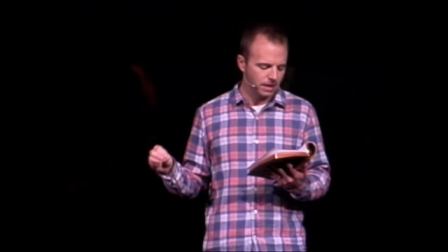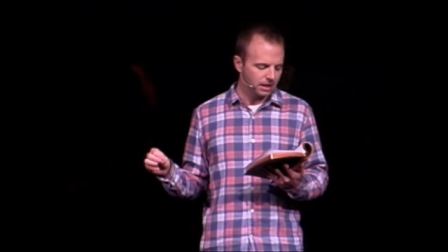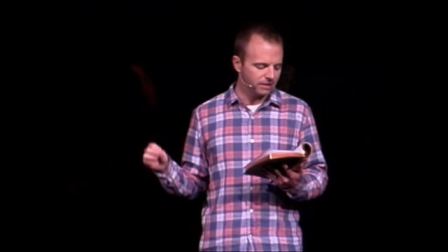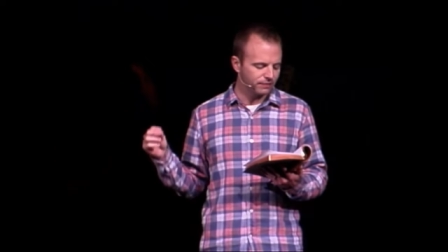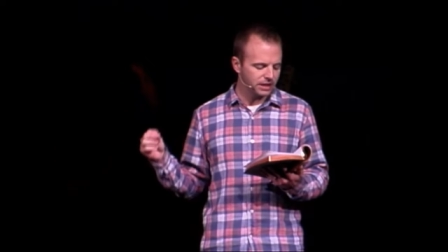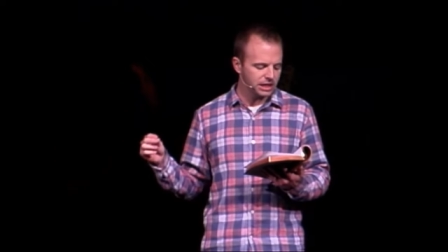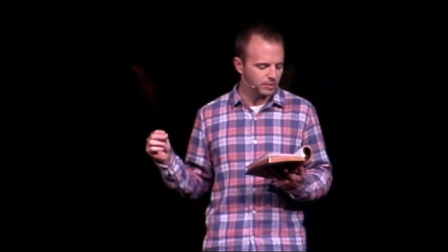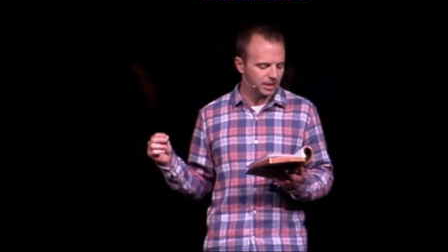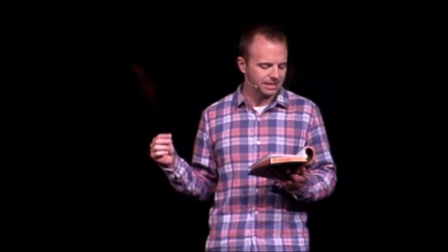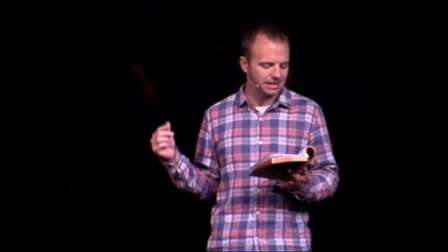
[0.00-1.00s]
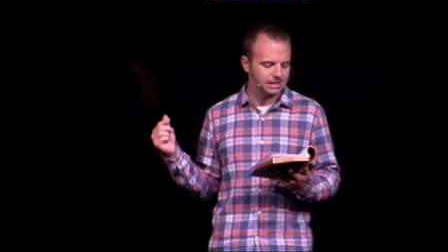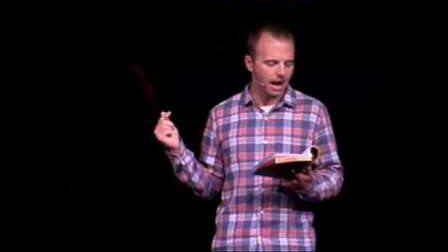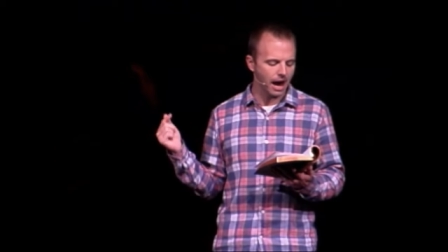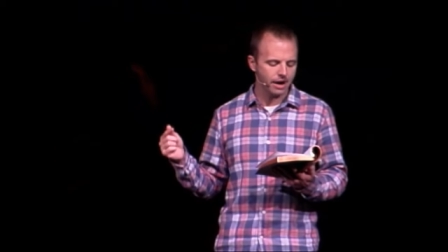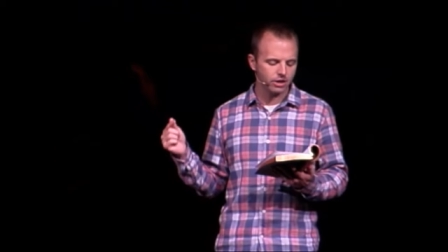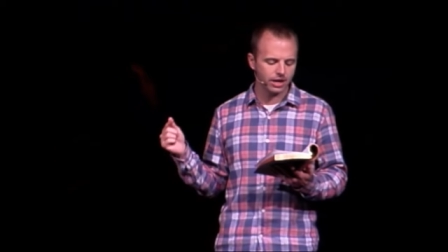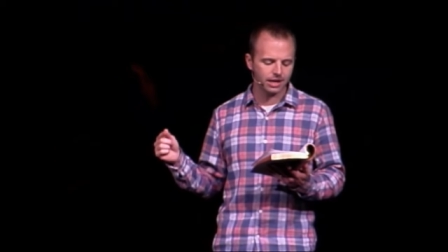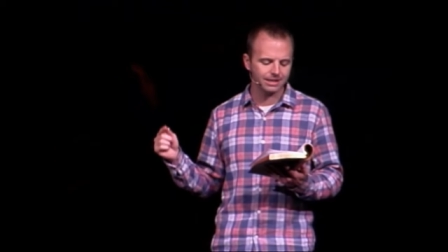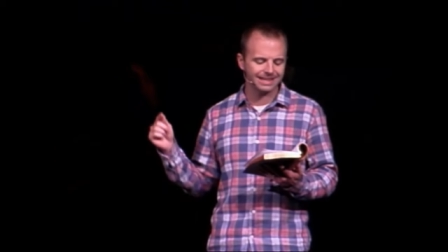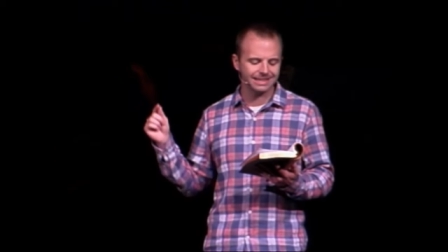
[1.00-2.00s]
He flees because he's a hired
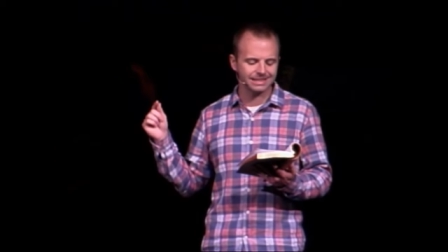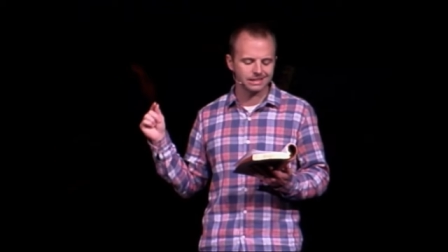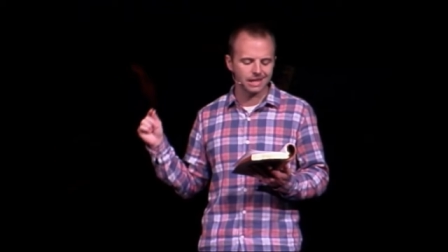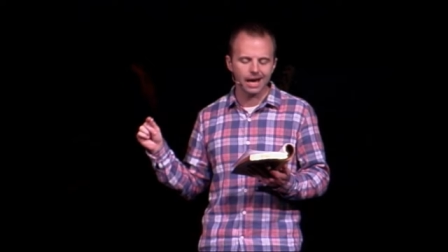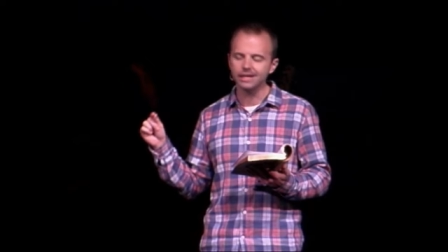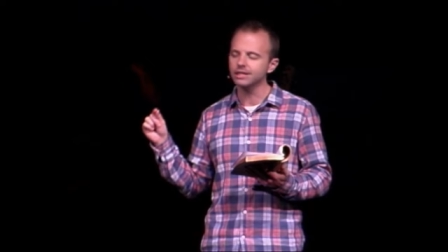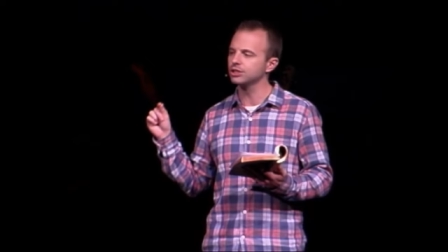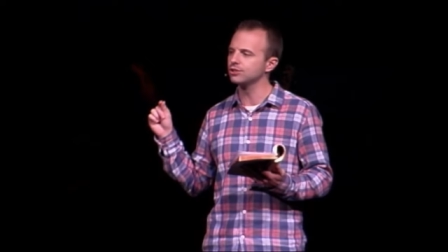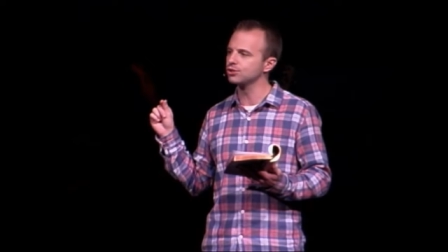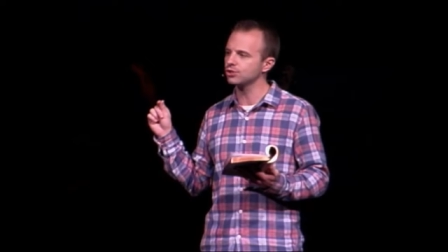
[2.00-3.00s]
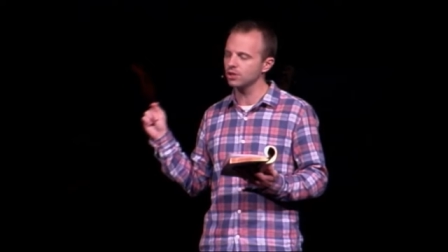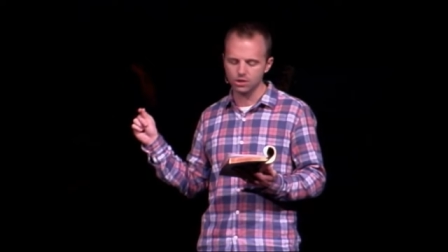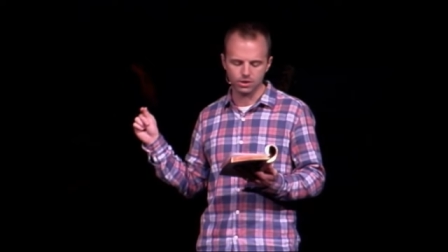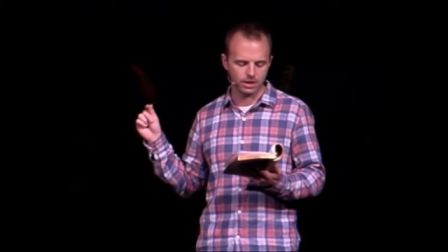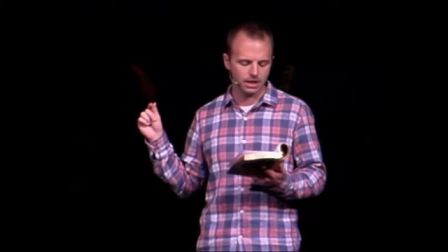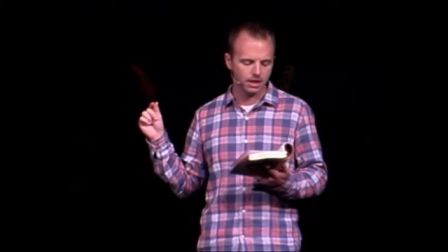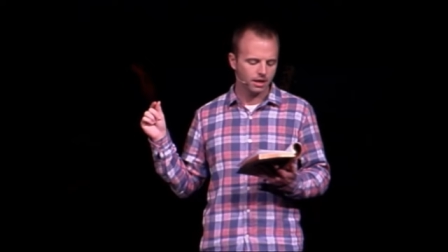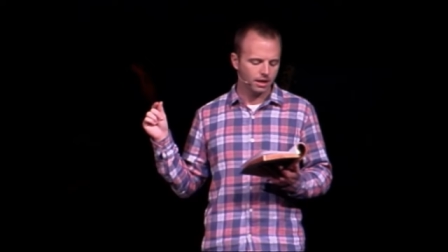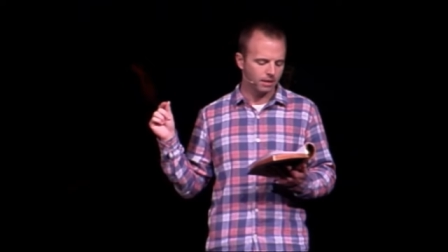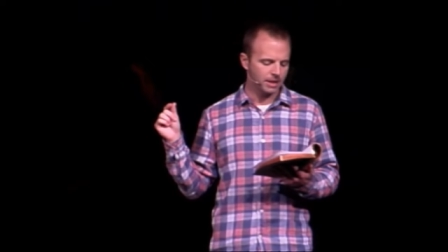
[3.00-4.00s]
hand and he is not concerned
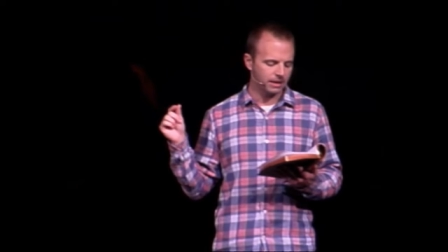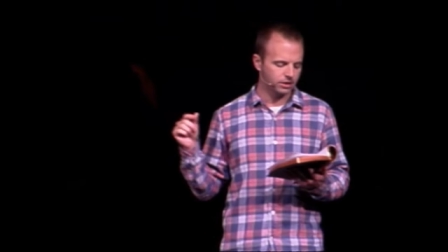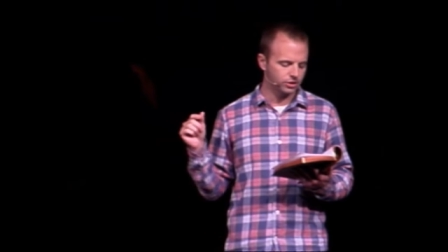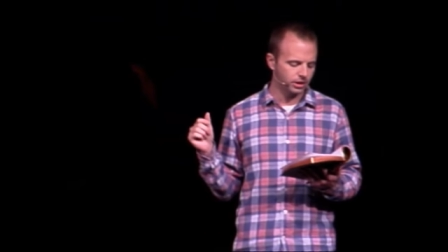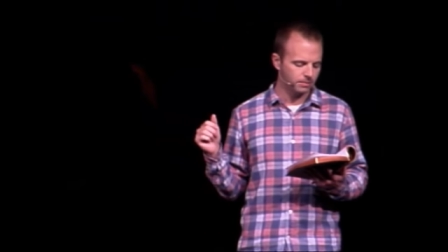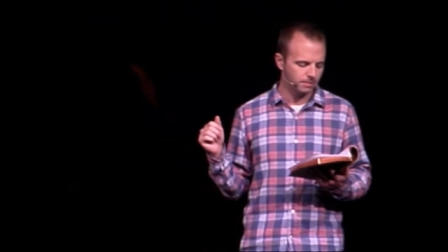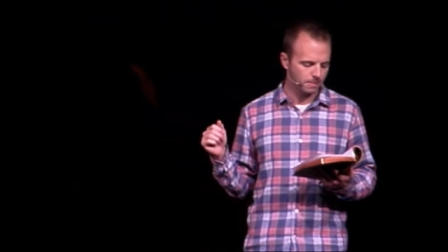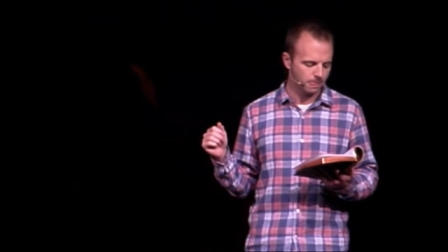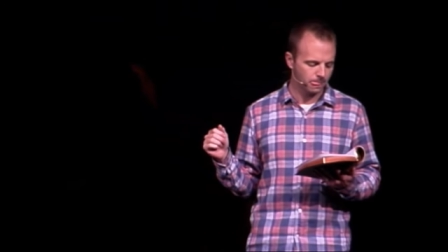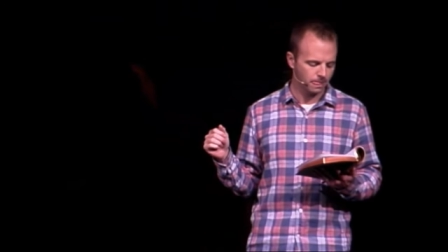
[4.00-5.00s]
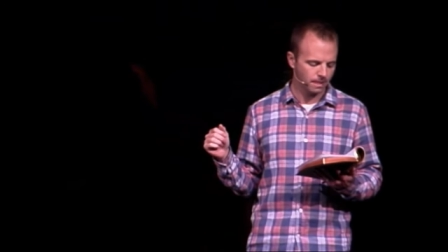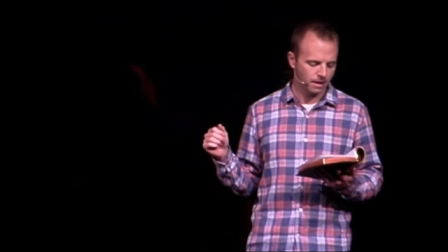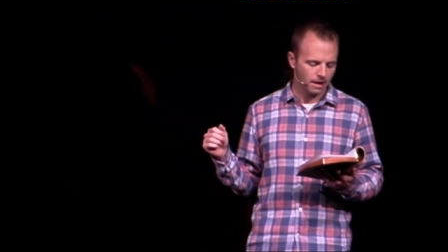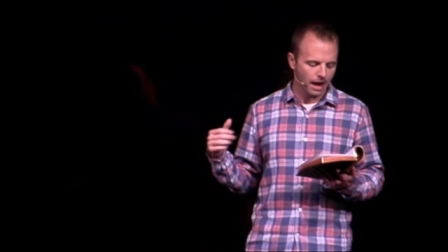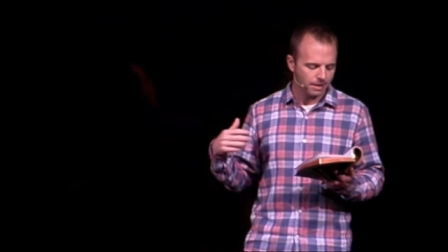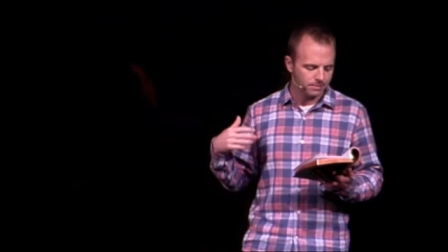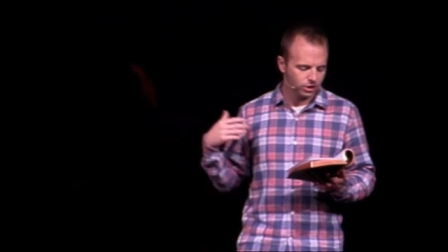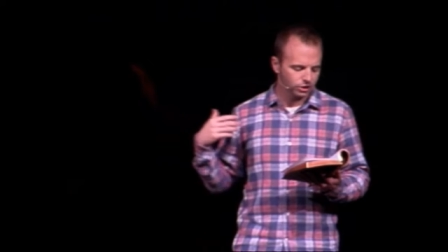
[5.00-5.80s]
about the sheep. I'm the good